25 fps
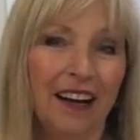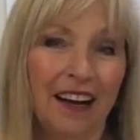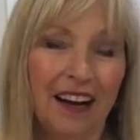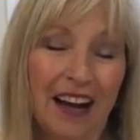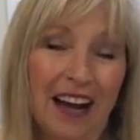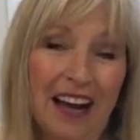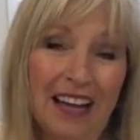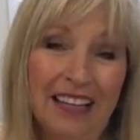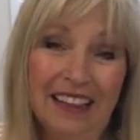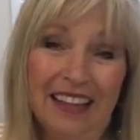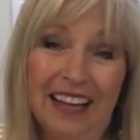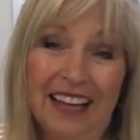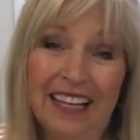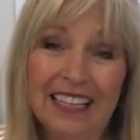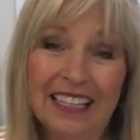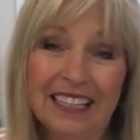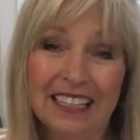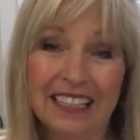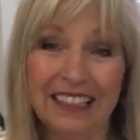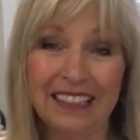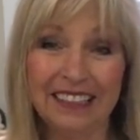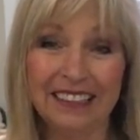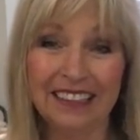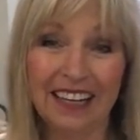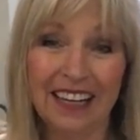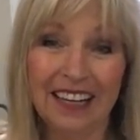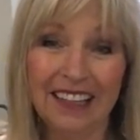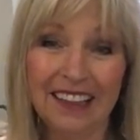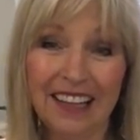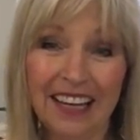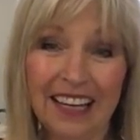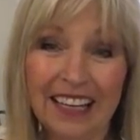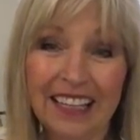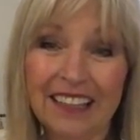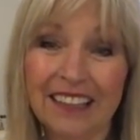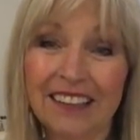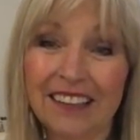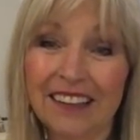I like it, I
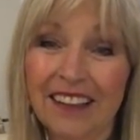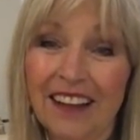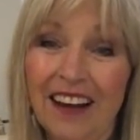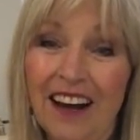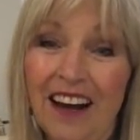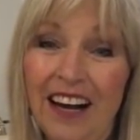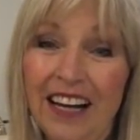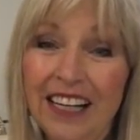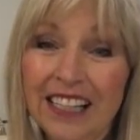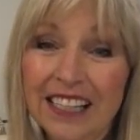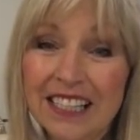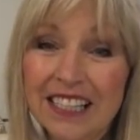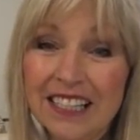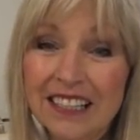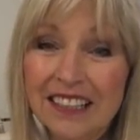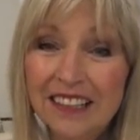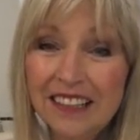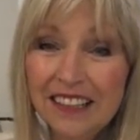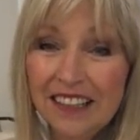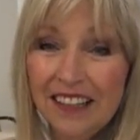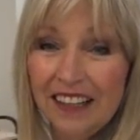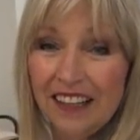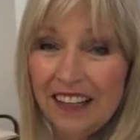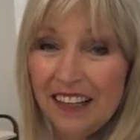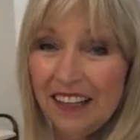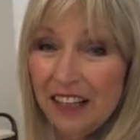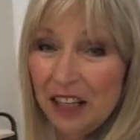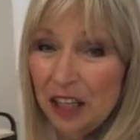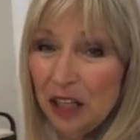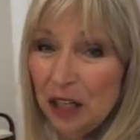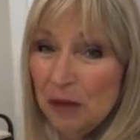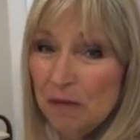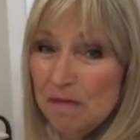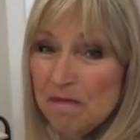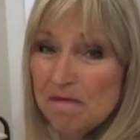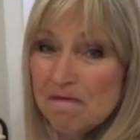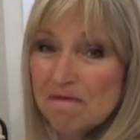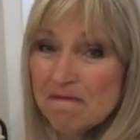like it a lot.
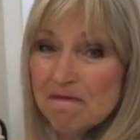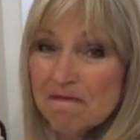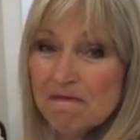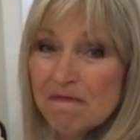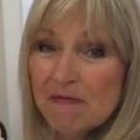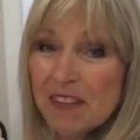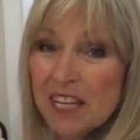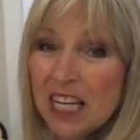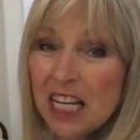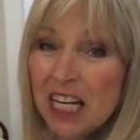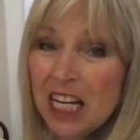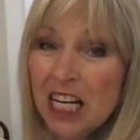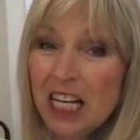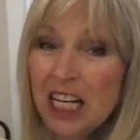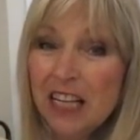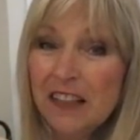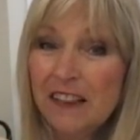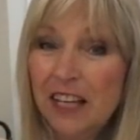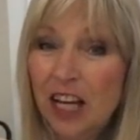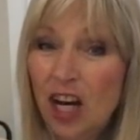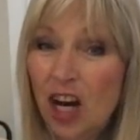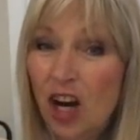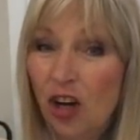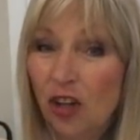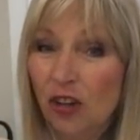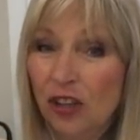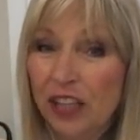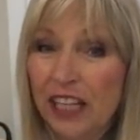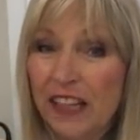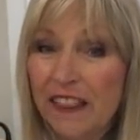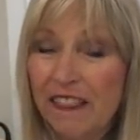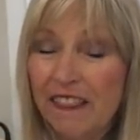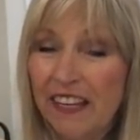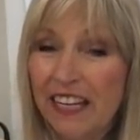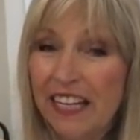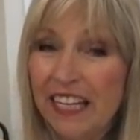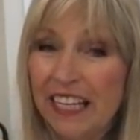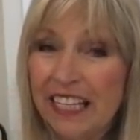Um, the
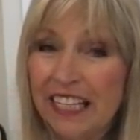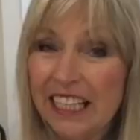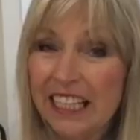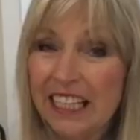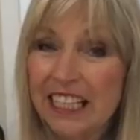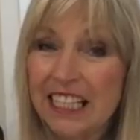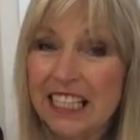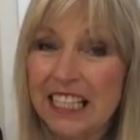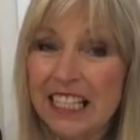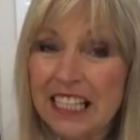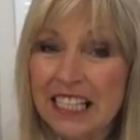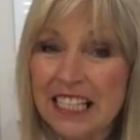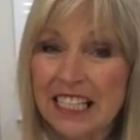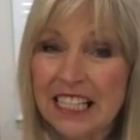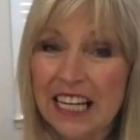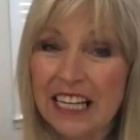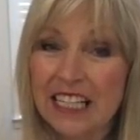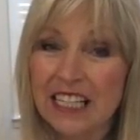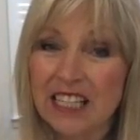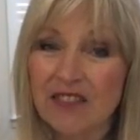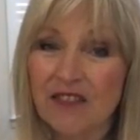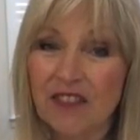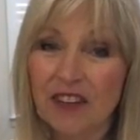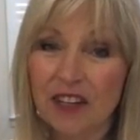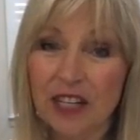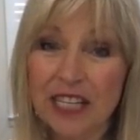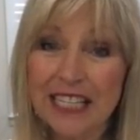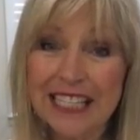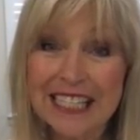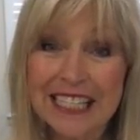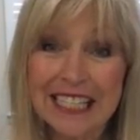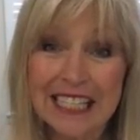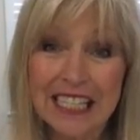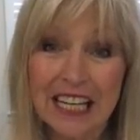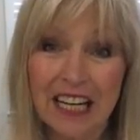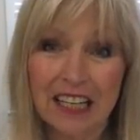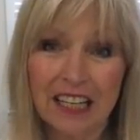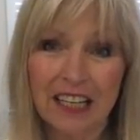only thing is, is that it's very
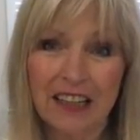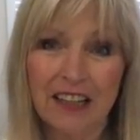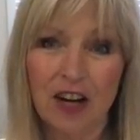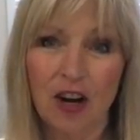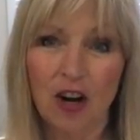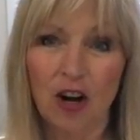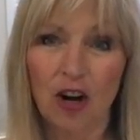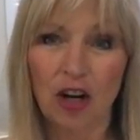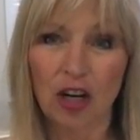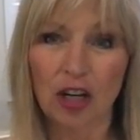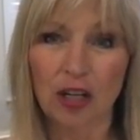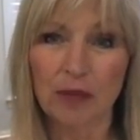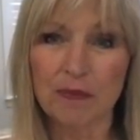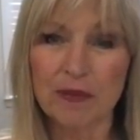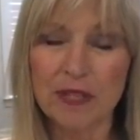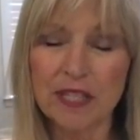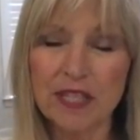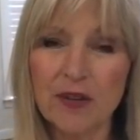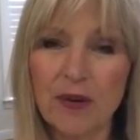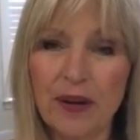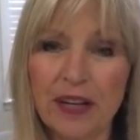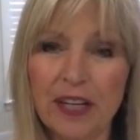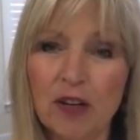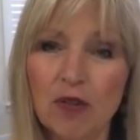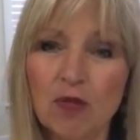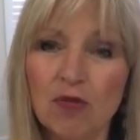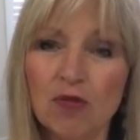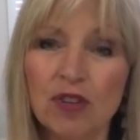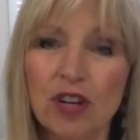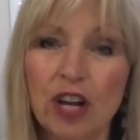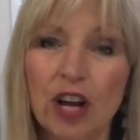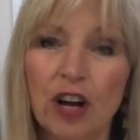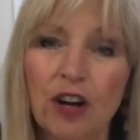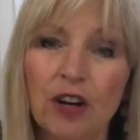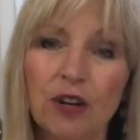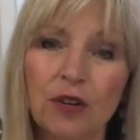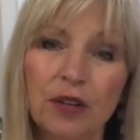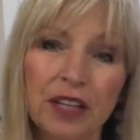snug in the arms. So I don't
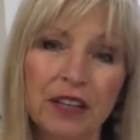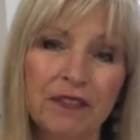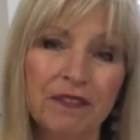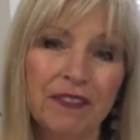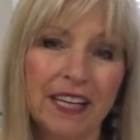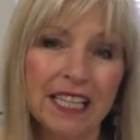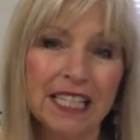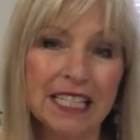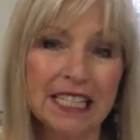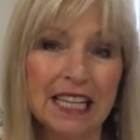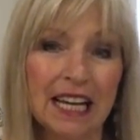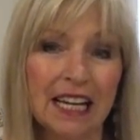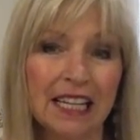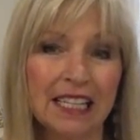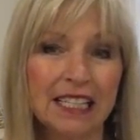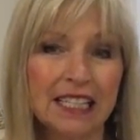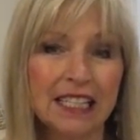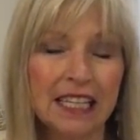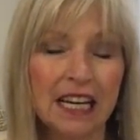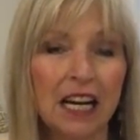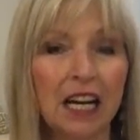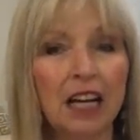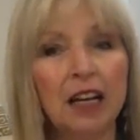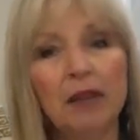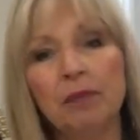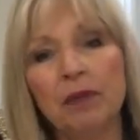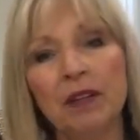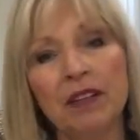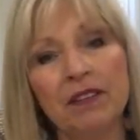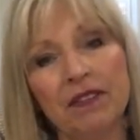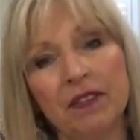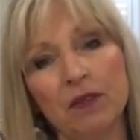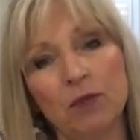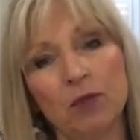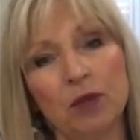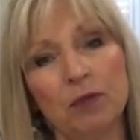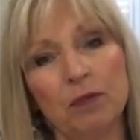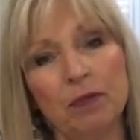know if I sized up, if
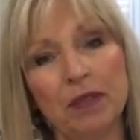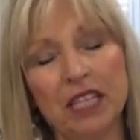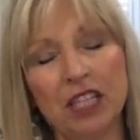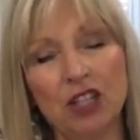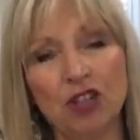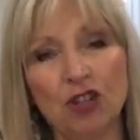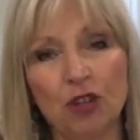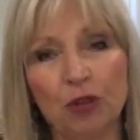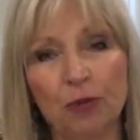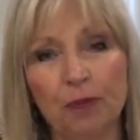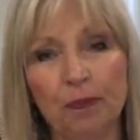it would be too